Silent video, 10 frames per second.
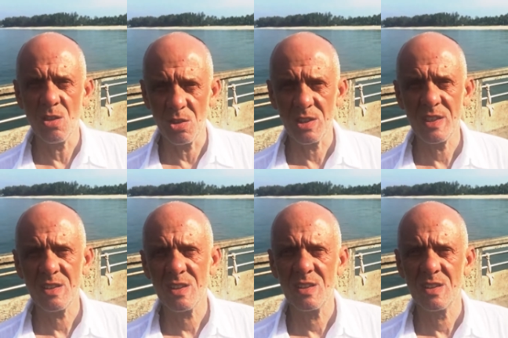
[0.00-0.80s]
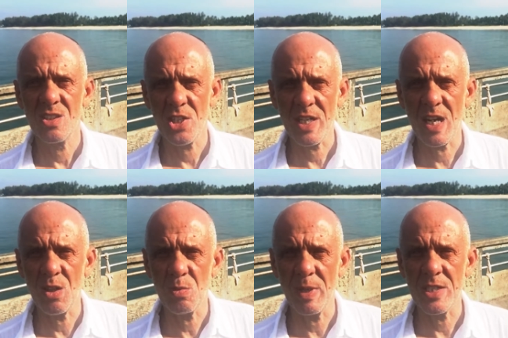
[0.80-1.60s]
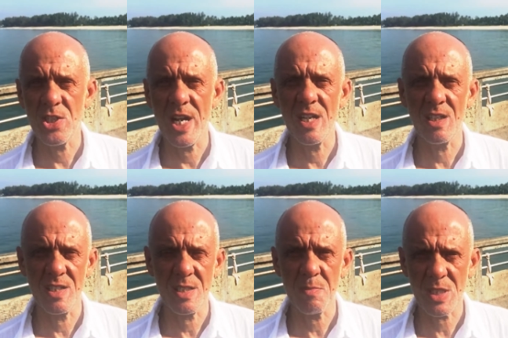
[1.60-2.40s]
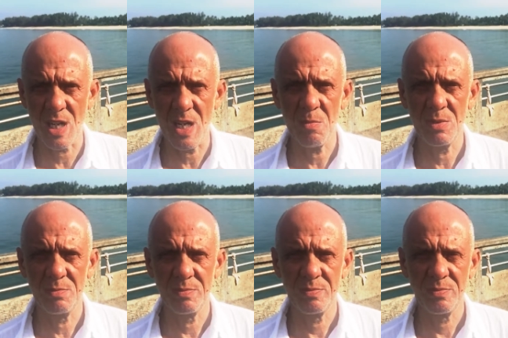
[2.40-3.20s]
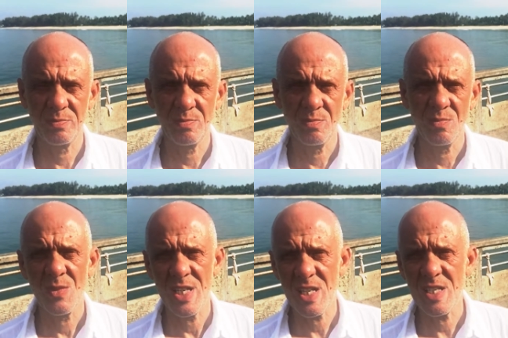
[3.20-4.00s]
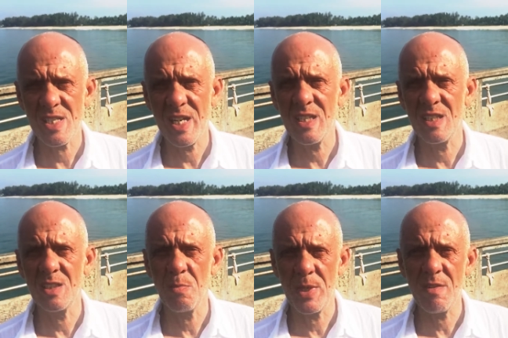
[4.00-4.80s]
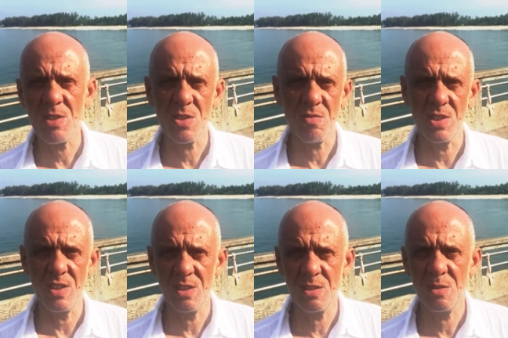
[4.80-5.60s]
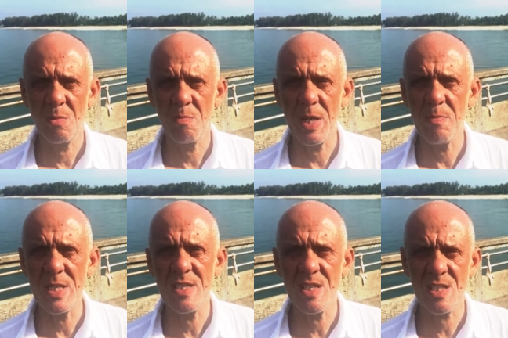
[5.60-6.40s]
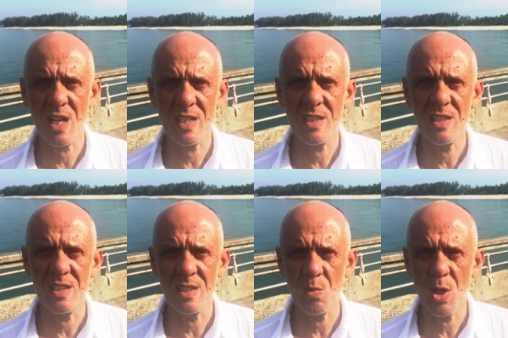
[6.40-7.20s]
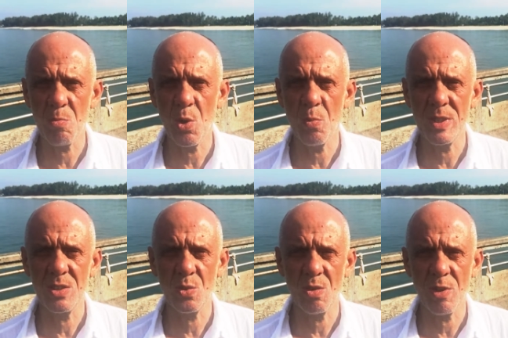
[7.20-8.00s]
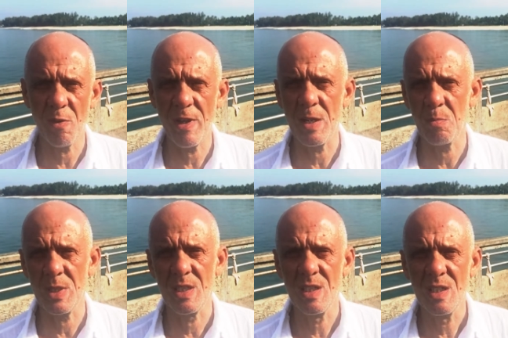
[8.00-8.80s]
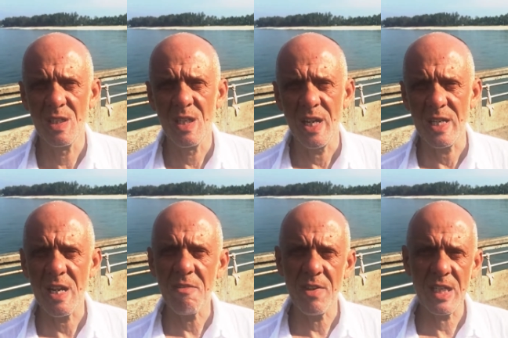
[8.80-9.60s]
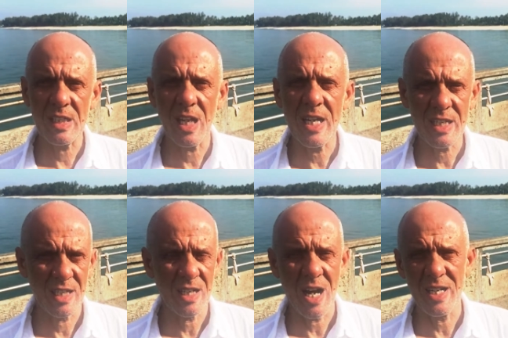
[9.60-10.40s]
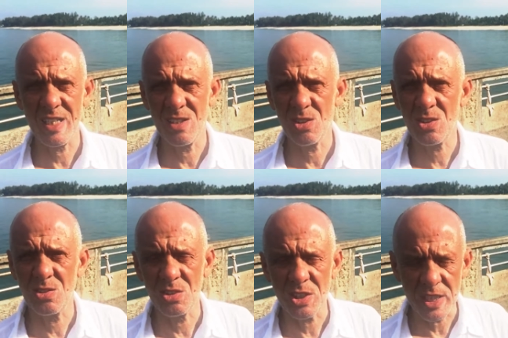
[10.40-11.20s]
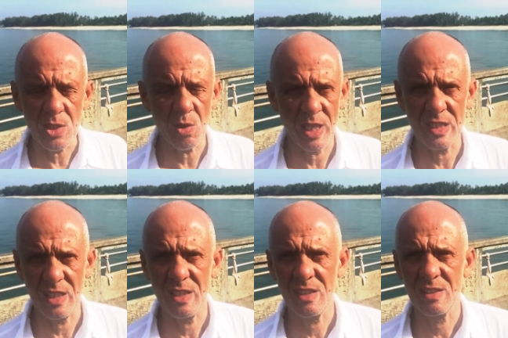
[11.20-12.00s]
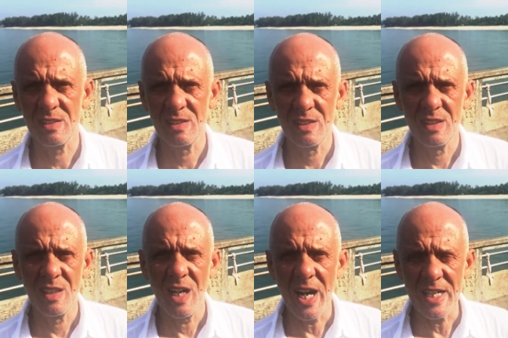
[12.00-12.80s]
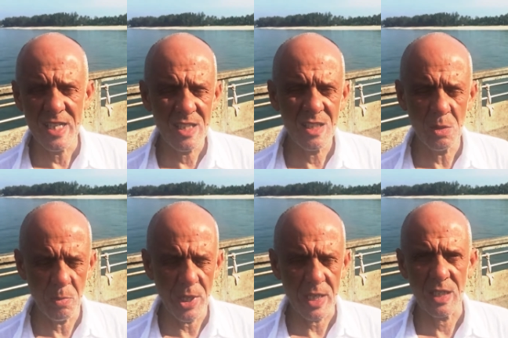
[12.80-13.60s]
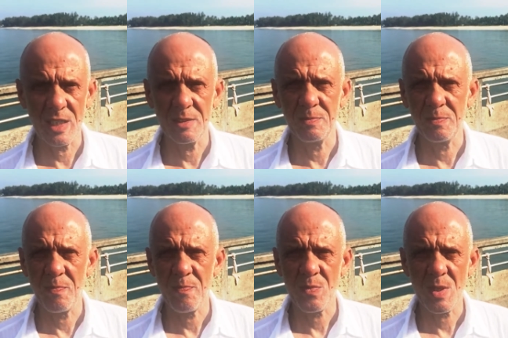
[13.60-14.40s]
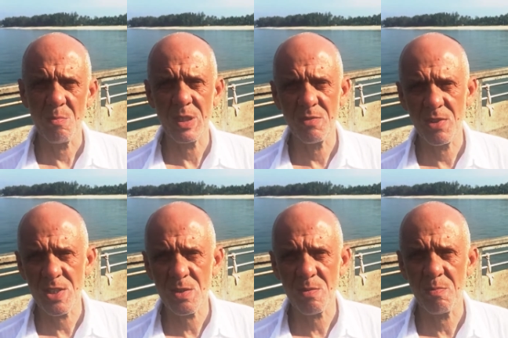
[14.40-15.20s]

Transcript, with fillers: content, check out my channel and subscribe. As I said in the previous video, my business started in one moment to overwhelm me, and I felt like I cannot continue like that. I needed a break. But first